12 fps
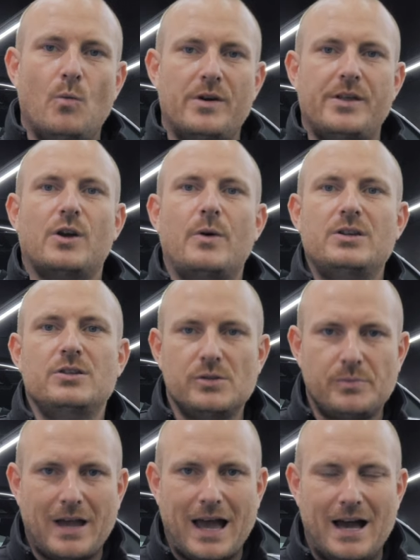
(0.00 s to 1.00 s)
One of the
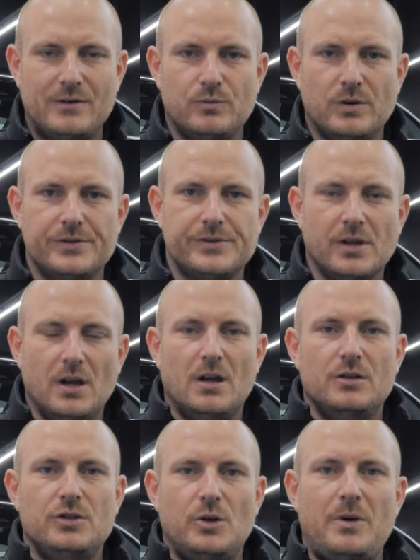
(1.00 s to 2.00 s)
questions we had was,
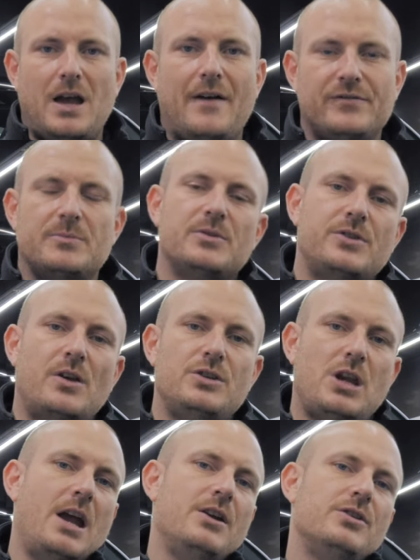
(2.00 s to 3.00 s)
do we have some
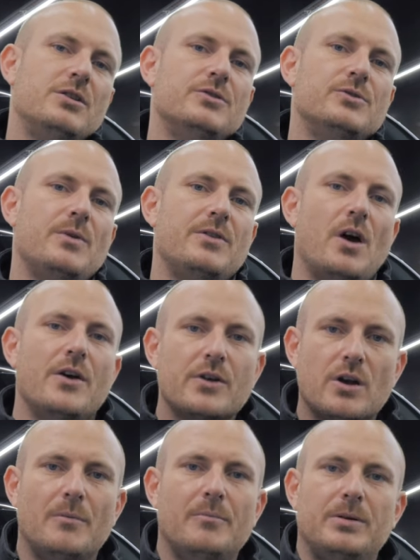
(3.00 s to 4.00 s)
associations with other
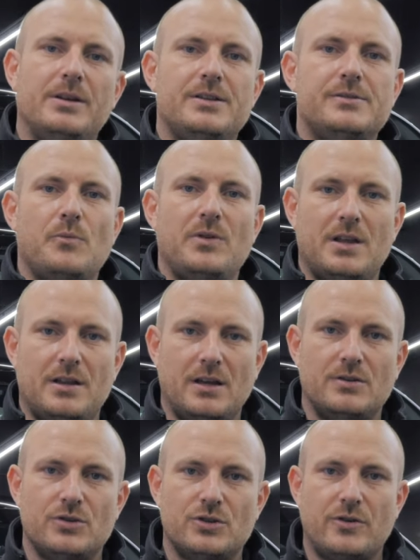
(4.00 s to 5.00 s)
companies within the
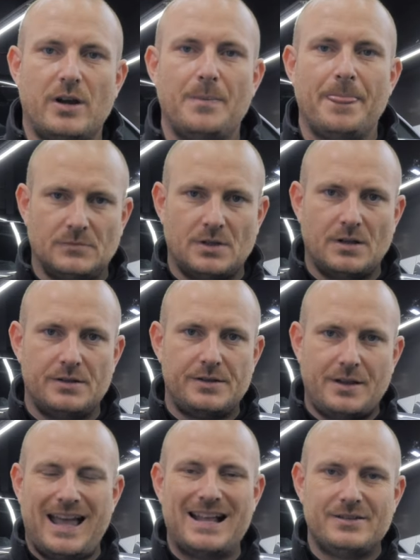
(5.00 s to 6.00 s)
industry?
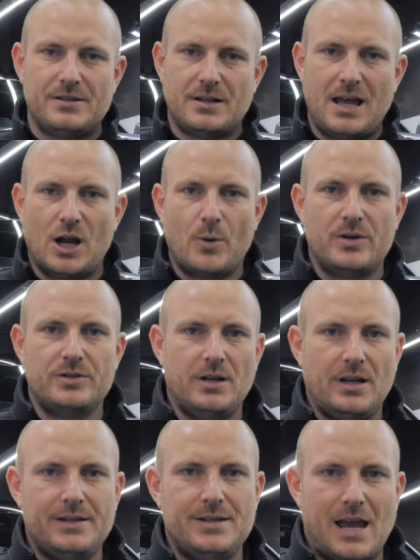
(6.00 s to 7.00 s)
So the answer to that
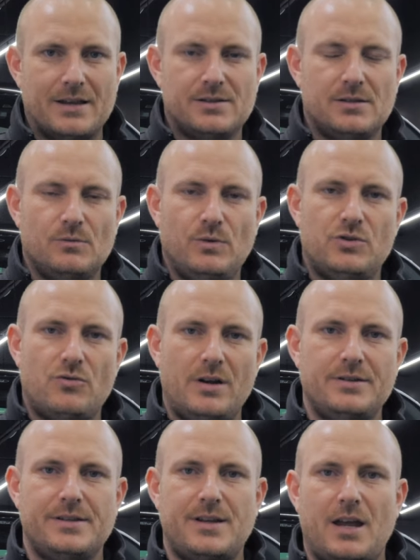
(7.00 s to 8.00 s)
question is yes. We try
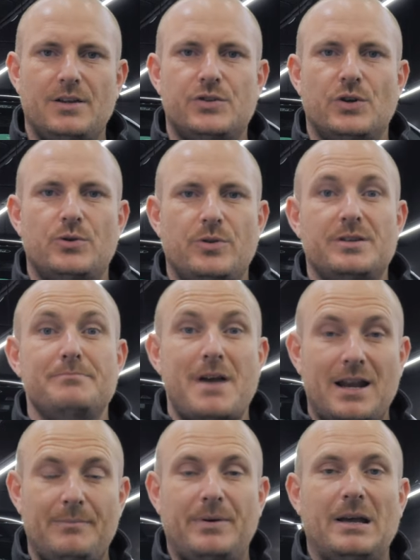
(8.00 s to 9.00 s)
to stay in touch with as
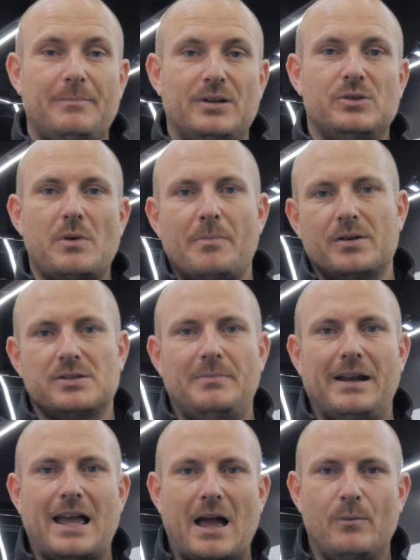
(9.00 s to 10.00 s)
many people as we
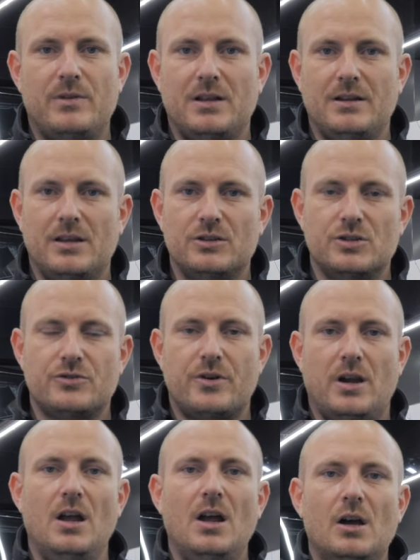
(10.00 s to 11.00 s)
possibly can within the
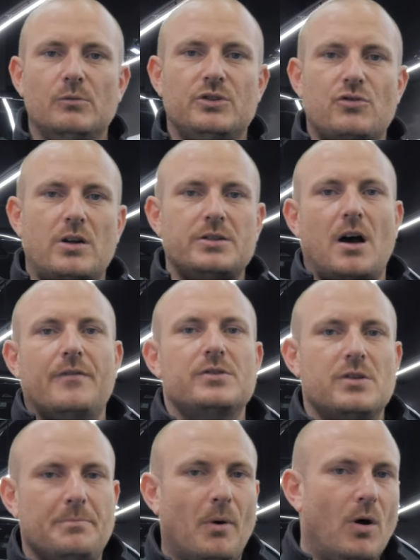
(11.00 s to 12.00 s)
industry. We try to offer
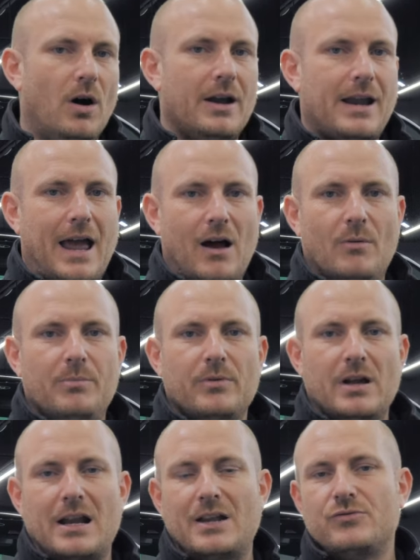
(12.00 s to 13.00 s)
support and
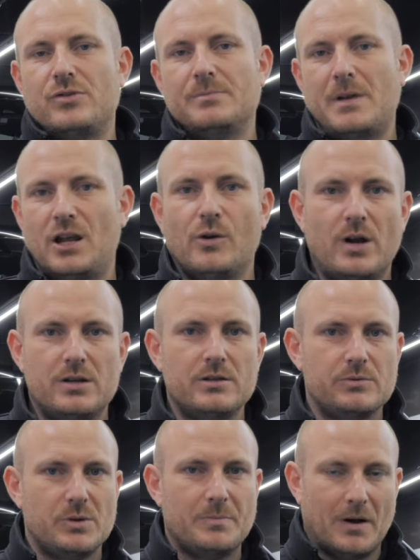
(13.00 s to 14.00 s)
help and answer as many
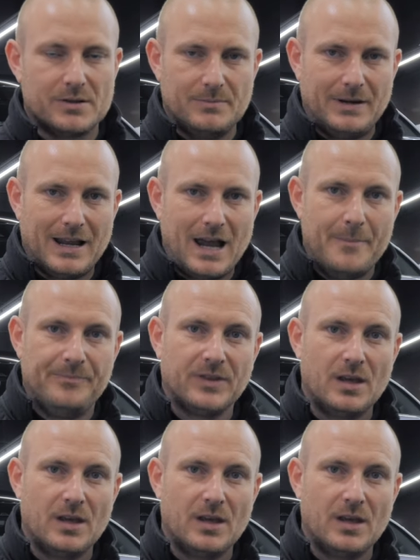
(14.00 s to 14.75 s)
questions as we possibly can.